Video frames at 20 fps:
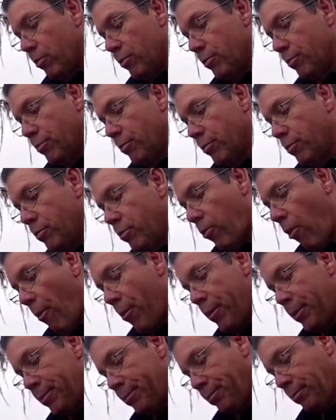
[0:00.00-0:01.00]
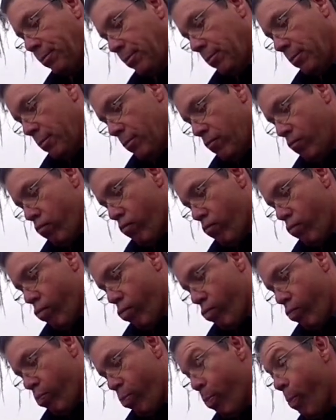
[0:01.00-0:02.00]
Only problem is it's way out there, and they can't
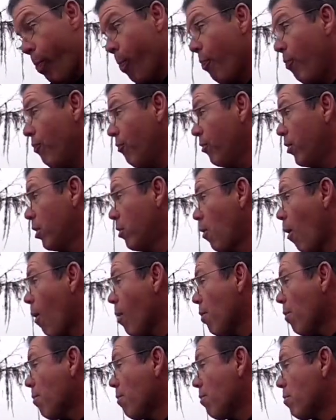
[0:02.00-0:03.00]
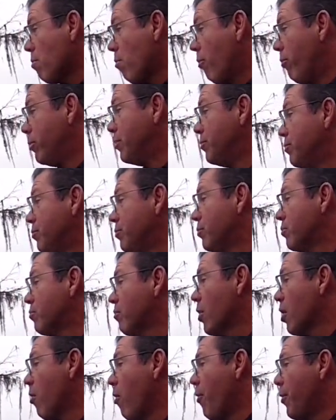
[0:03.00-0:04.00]
get a good shot of it. Where the
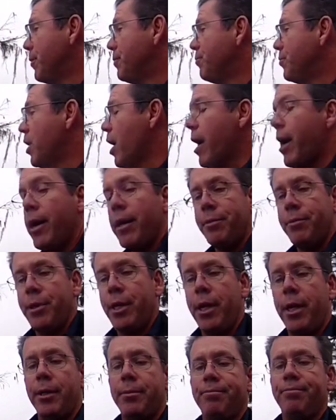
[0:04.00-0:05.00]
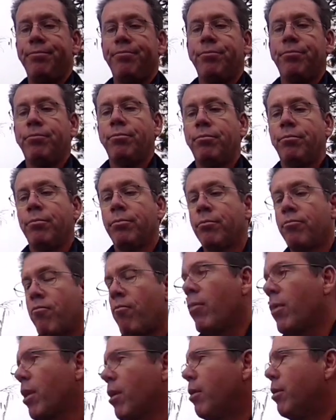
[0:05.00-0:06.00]
helicopters are and yeah, the fire trucks.
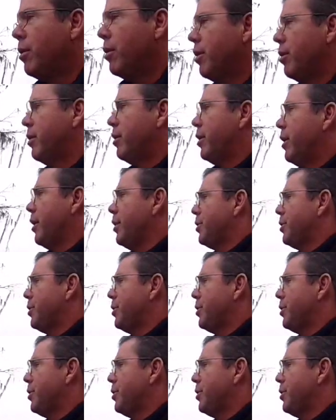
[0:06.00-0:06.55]
Yeah.